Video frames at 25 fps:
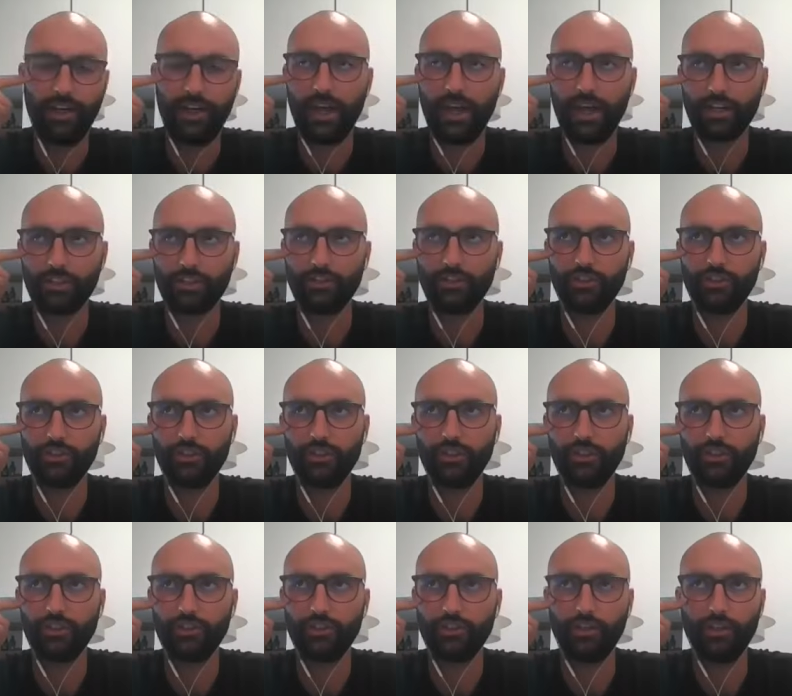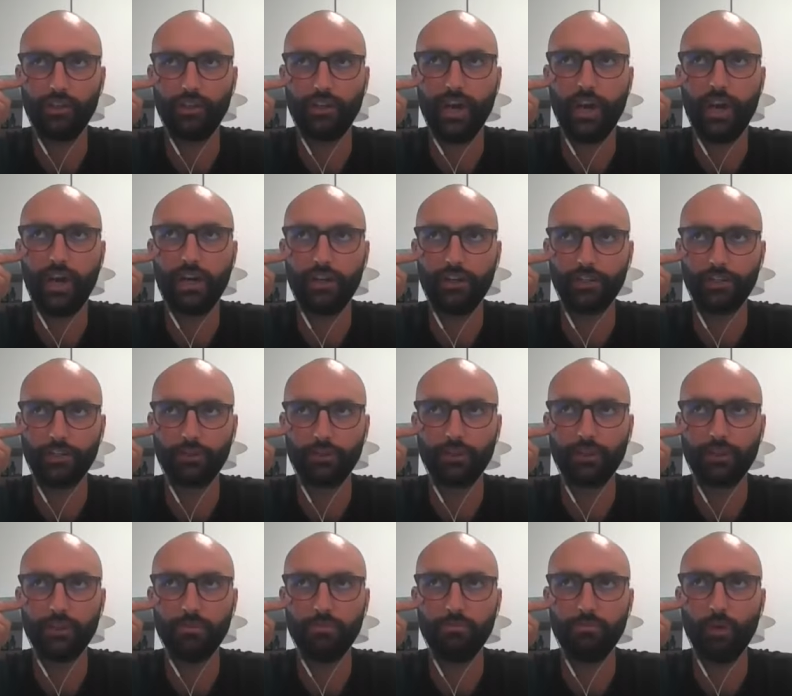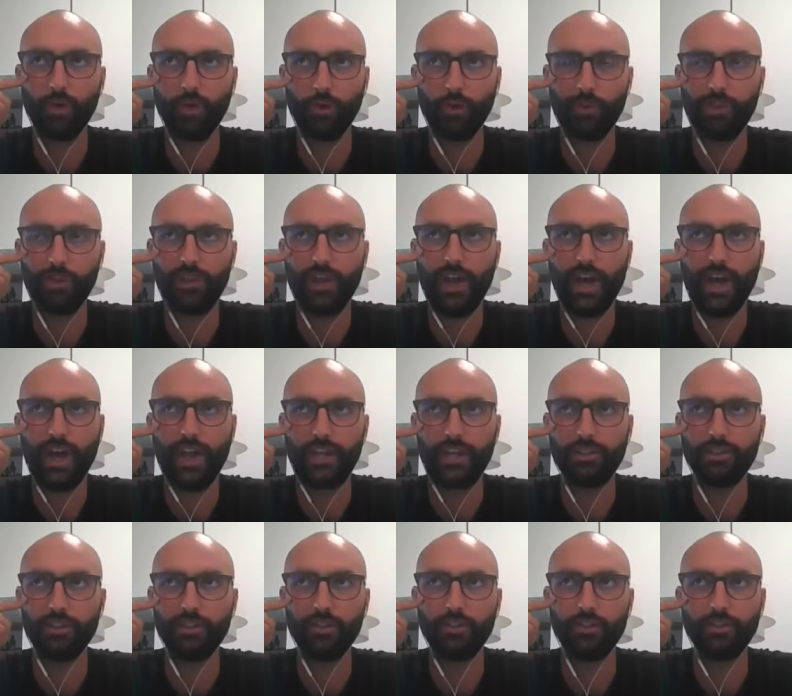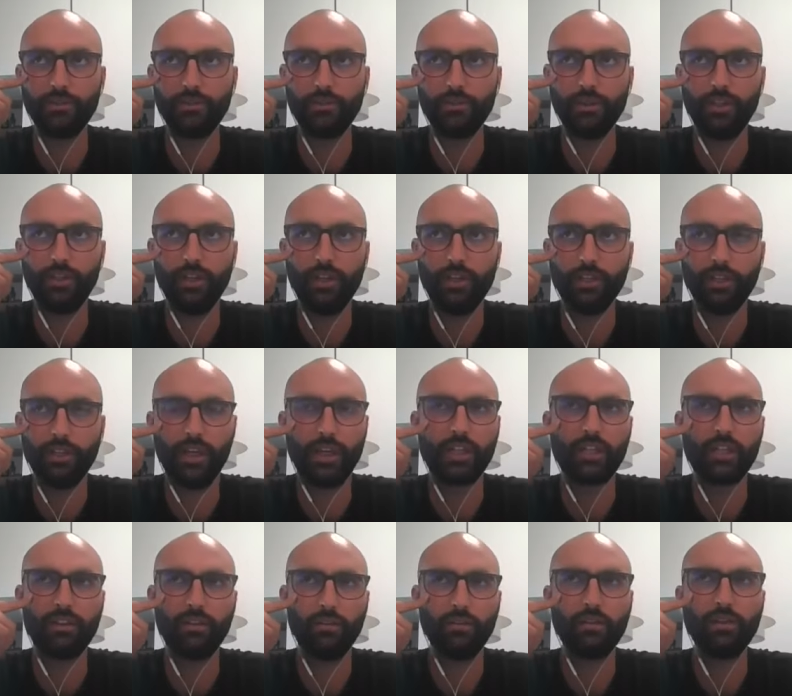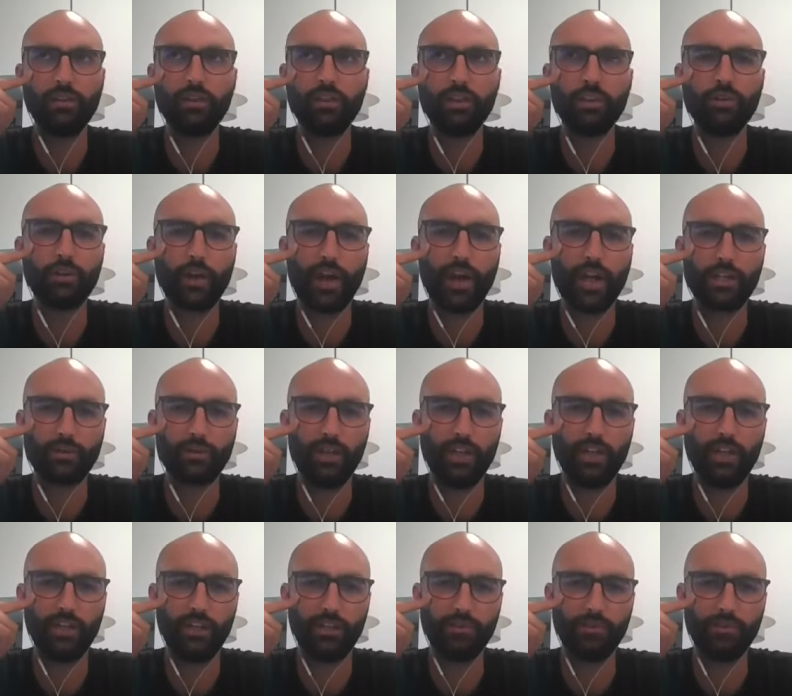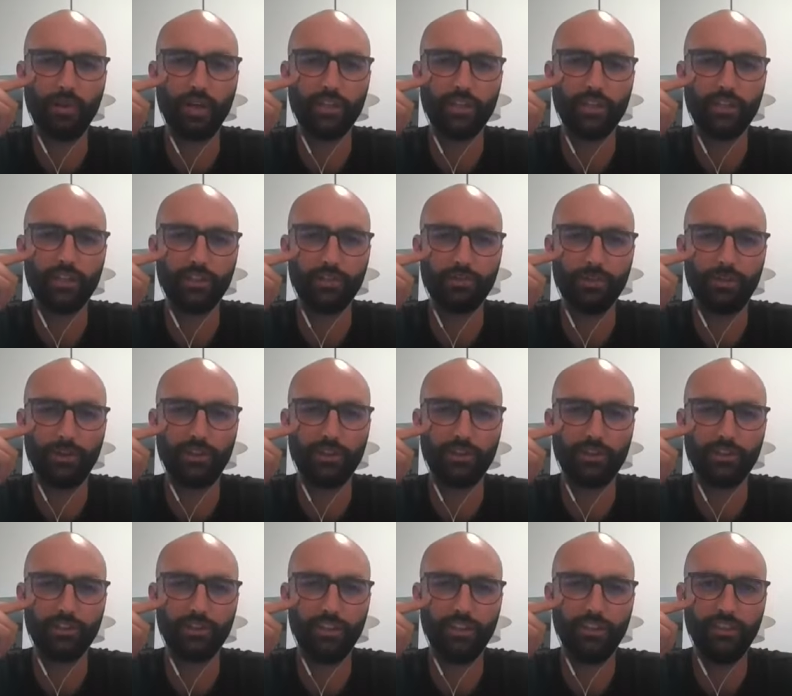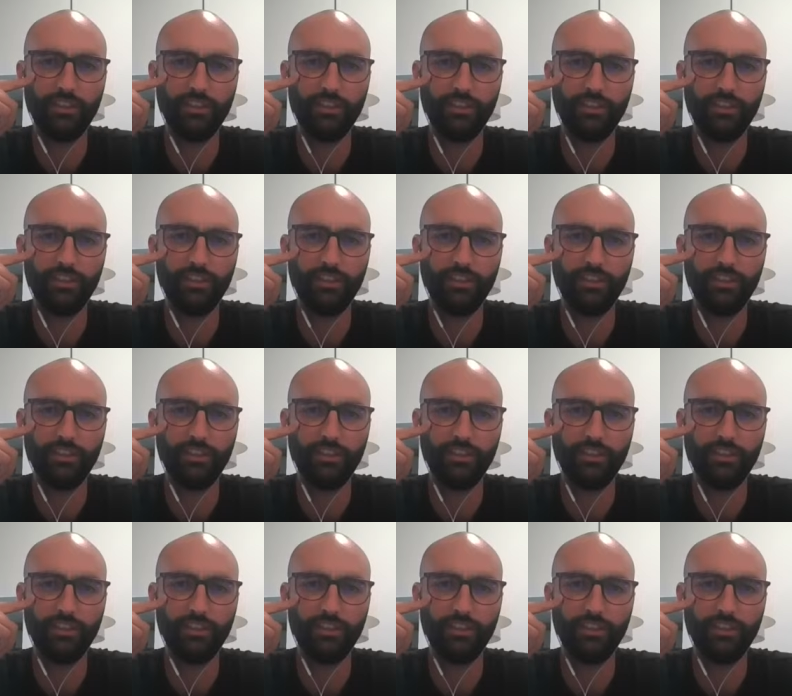I actually could not agree more with that. You like you graduated in what year? 2013.